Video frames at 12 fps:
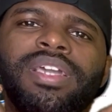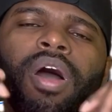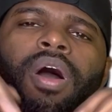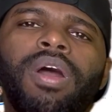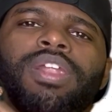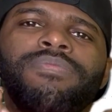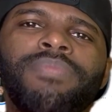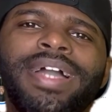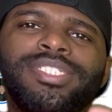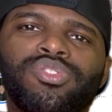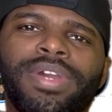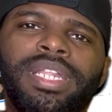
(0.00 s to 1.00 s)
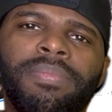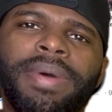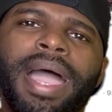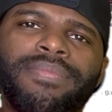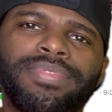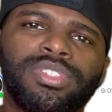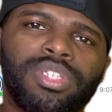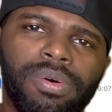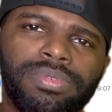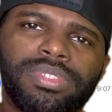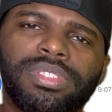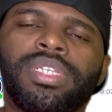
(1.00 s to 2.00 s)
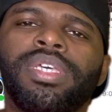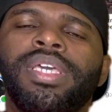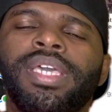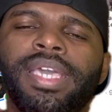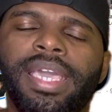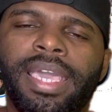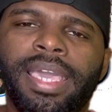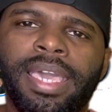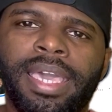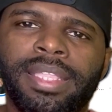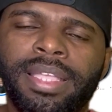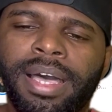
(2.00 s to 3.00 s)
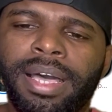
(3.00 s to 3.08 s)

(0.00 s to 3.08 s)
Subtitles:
all of my trading bot results. And